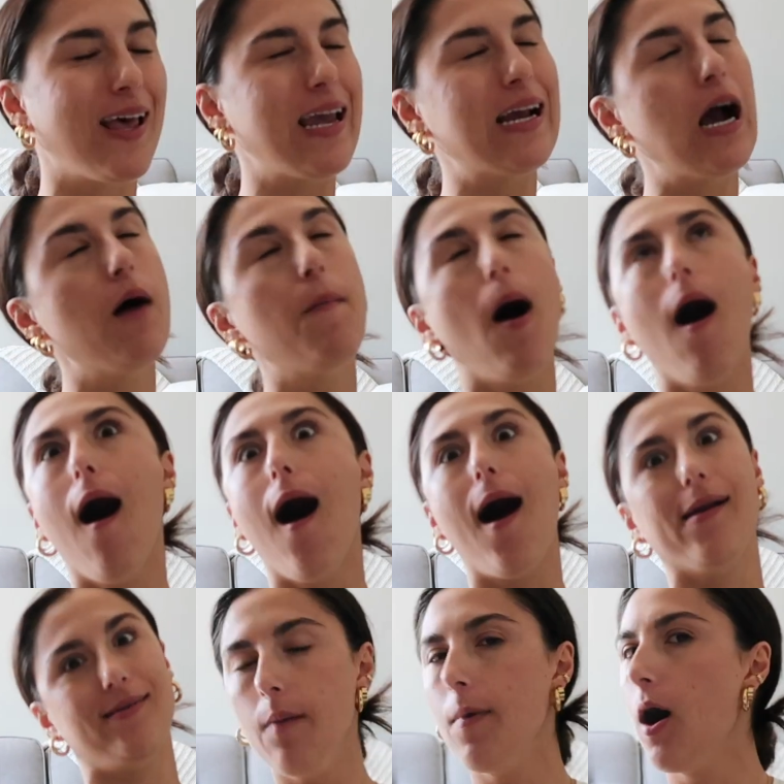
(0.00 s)
Like, come
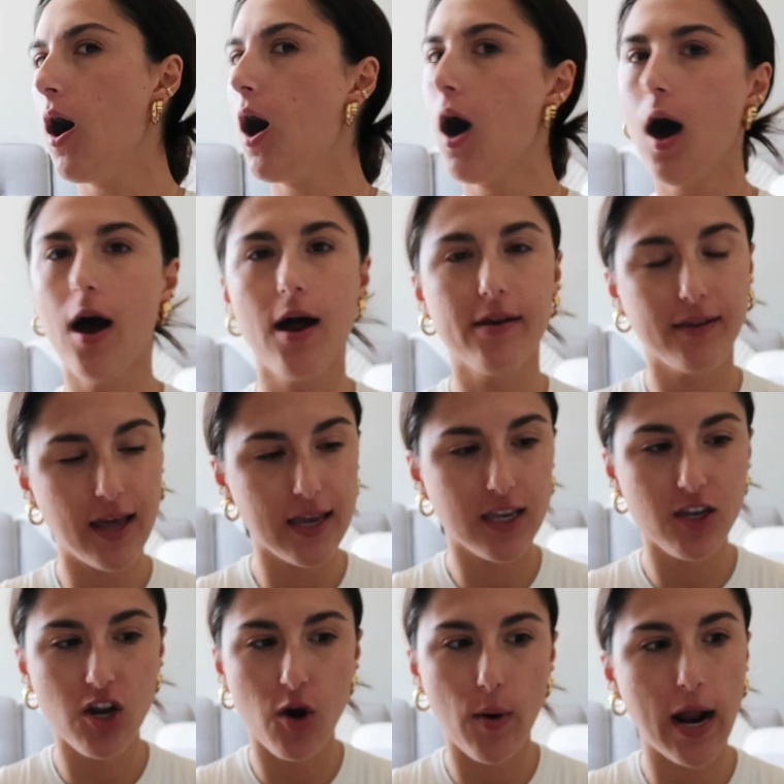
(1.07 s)
on. Come on. Like,
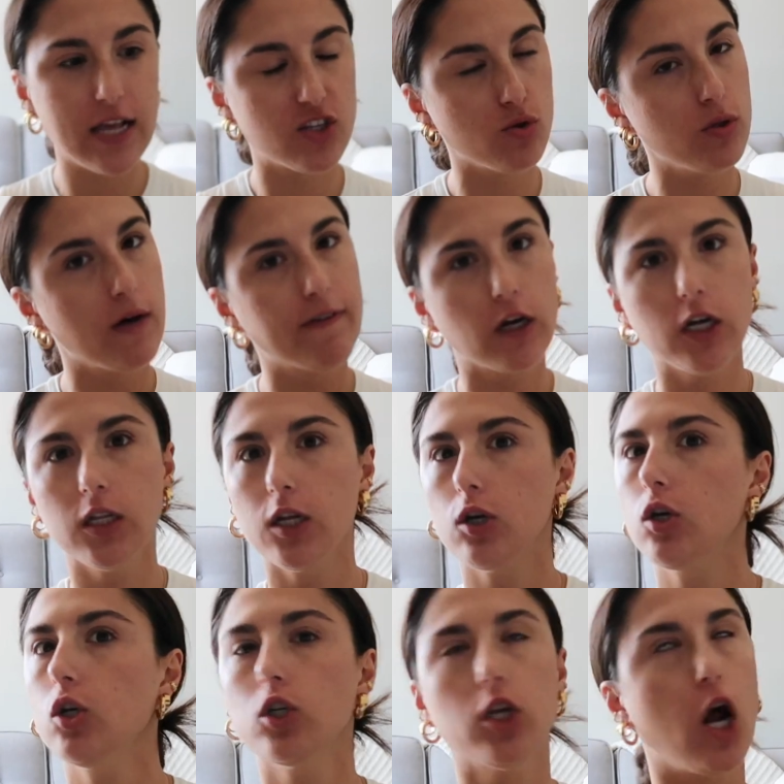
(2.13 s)
you know what? I do love a good
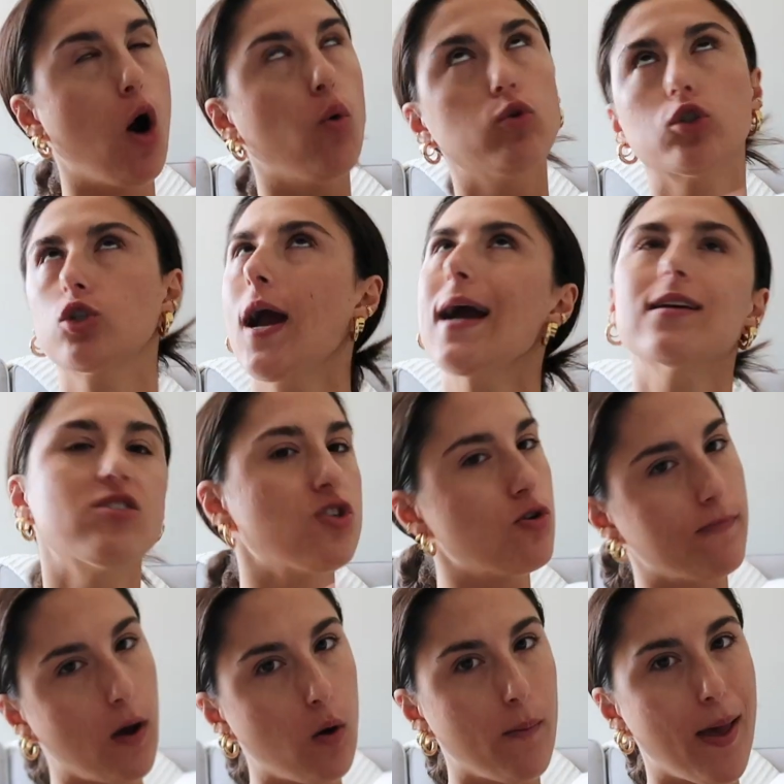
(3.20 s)
little, you know,
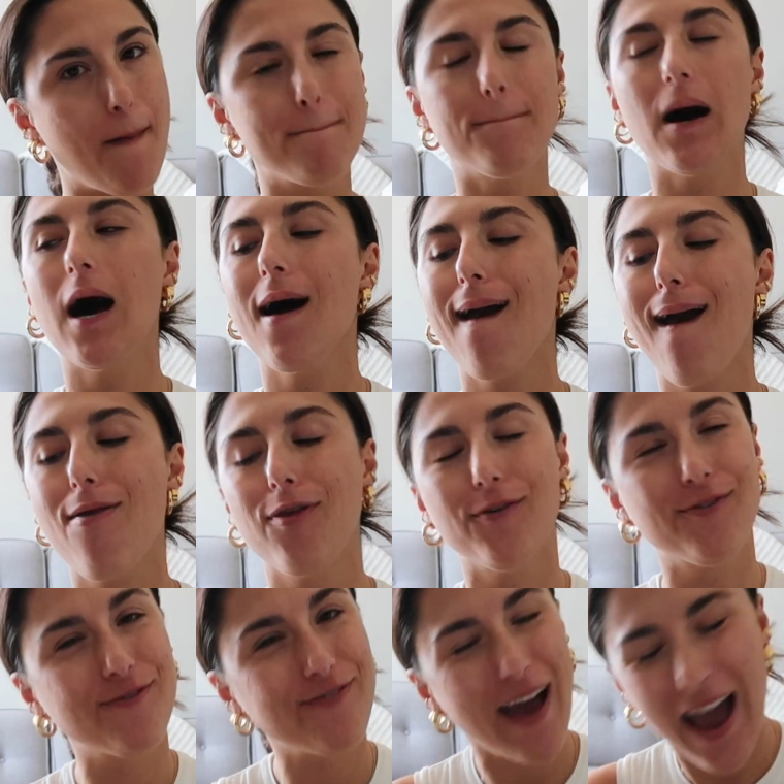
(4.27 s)
tracksuit moment. But the
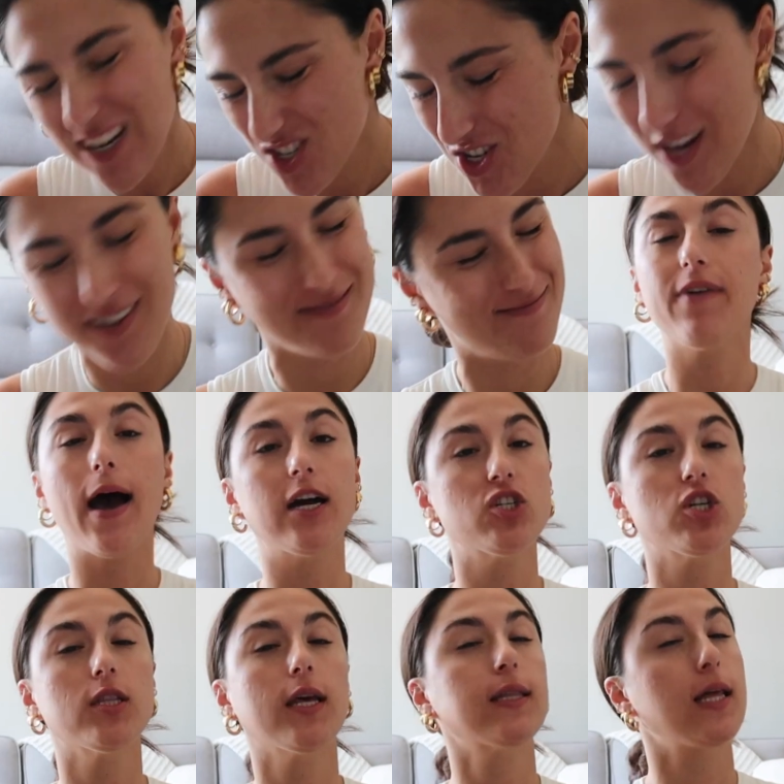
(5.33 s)
fashion,
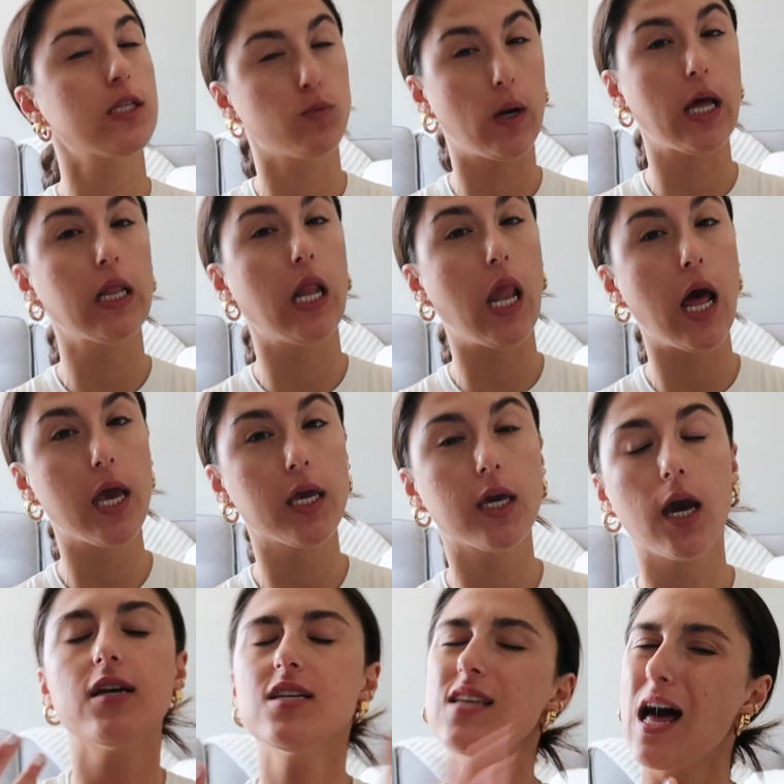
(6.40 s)
like, that's what I
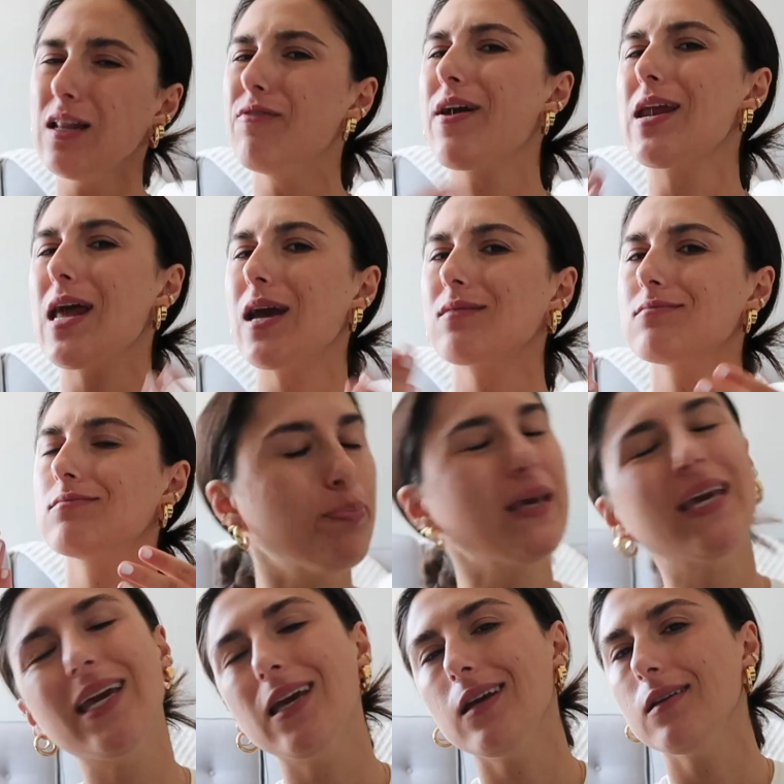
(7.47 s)
like. He's elevating.
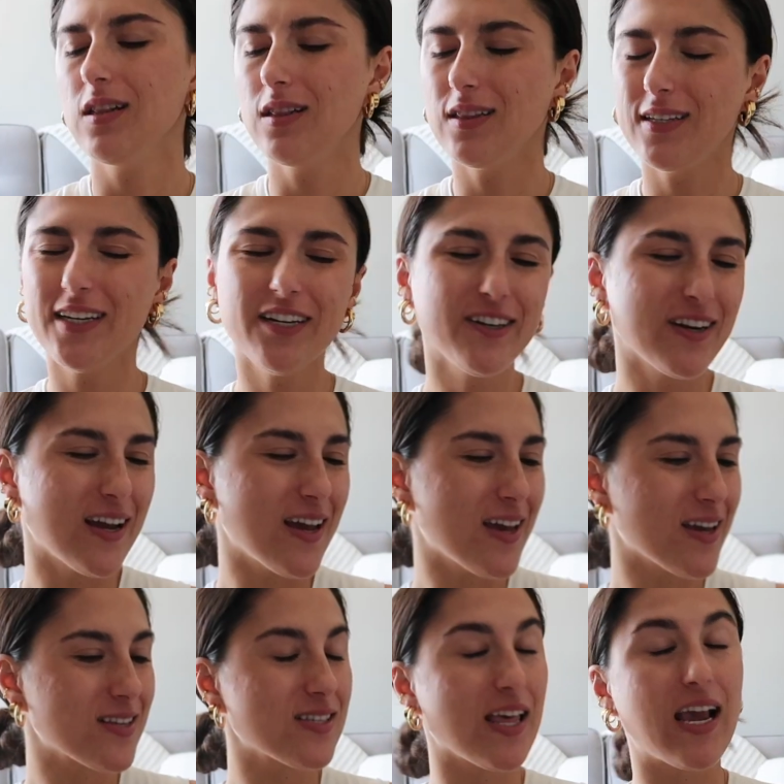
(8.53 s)
B, the
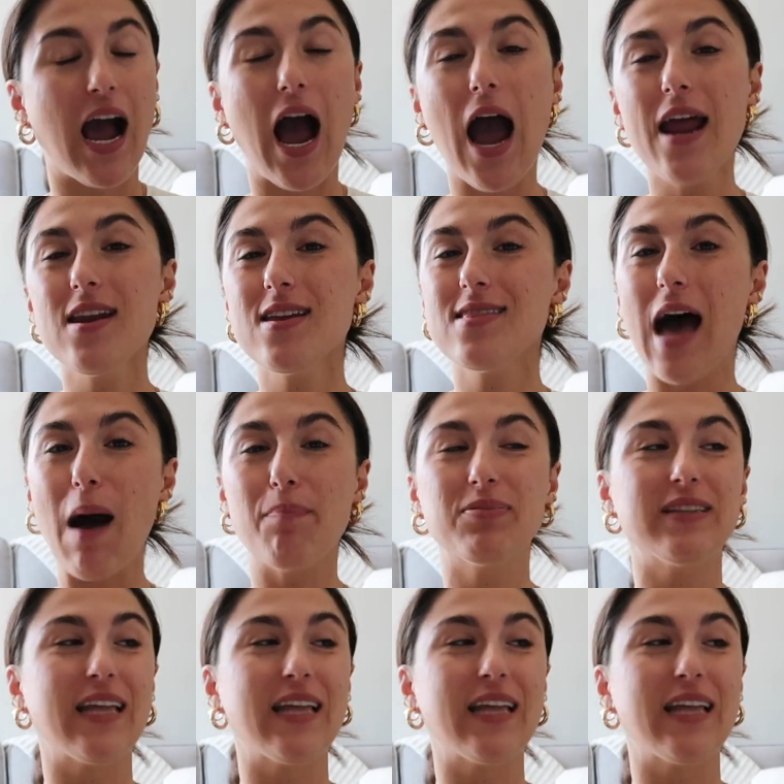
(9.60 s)
lyrics. Like, I need that